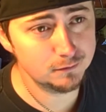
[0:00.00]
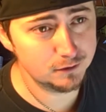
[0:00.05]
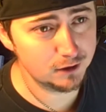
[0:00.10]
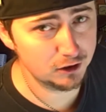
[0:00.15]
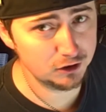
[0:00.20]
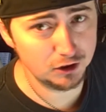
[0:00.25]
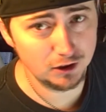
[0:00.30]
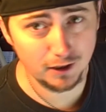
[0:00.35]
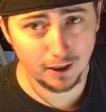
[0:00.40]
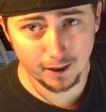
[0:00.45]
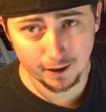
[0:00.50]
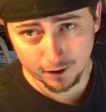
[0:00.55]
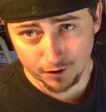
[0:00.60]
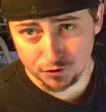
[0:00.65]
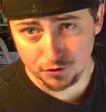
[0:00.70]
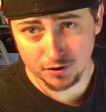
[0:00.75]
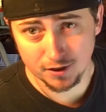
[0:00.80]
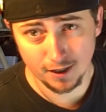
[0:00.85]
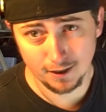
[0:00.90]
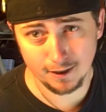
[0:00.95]
cut your leg as
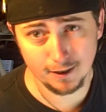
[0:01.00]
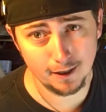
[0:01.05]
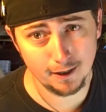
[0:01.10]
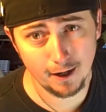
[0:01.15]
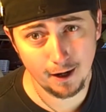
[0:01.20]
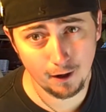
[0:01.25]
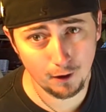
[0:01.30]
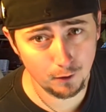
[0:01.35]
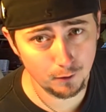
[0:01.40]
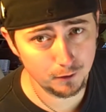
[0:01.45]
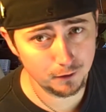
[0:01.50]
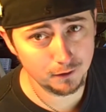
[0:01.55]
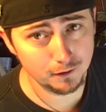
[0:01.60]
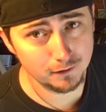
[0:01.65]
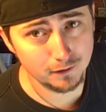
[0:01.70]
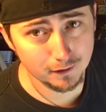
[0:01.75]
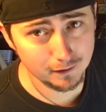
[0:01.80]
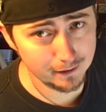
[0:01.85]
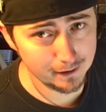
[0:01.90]
you're taking it out, or a